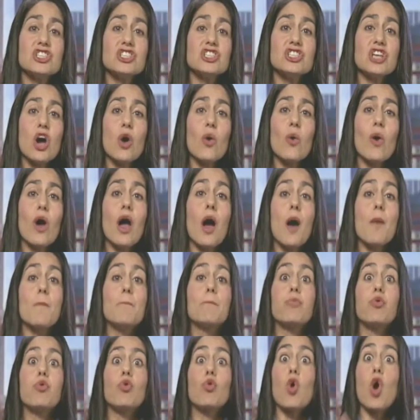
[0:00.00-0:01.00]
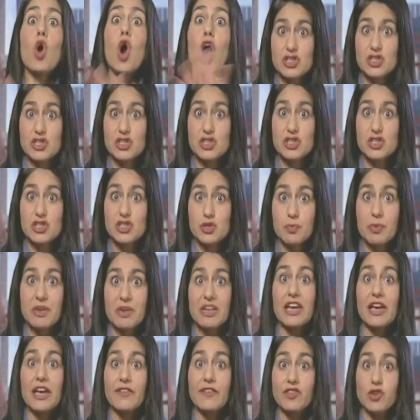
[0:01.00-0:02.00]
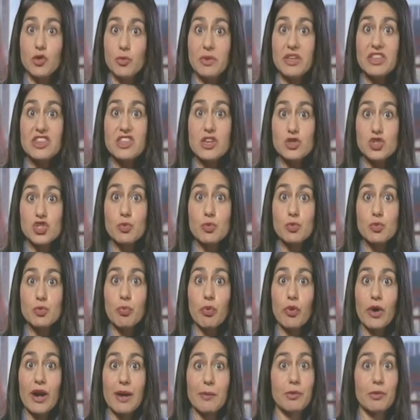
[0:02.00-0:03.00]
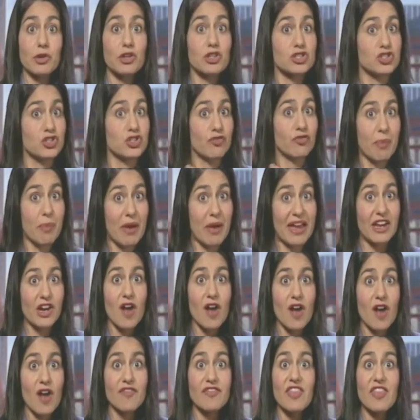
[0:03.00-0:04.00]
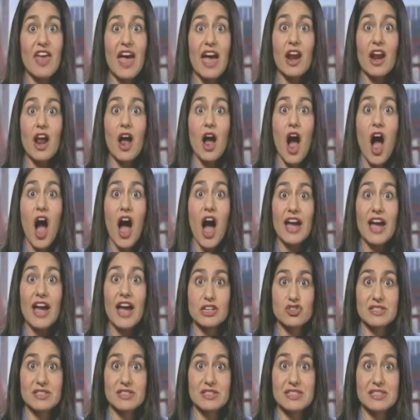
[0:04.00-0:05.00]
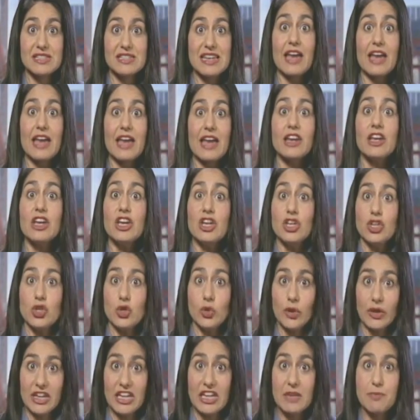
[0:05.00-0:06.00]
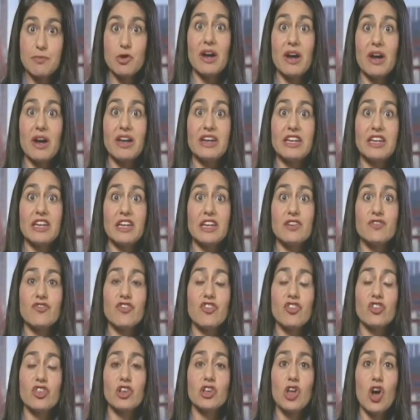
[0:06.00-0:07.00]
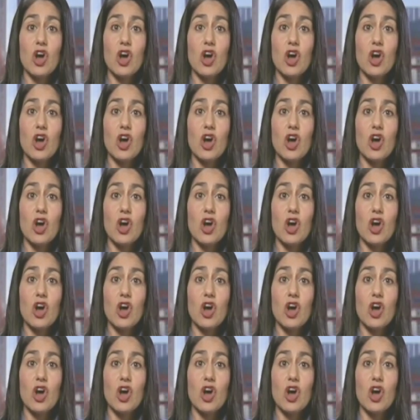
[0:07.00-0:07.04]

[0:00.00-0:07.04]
So broadly speaking, if you meet those 2 parameters, you've paid off that high interest debt, you can keep your money in for the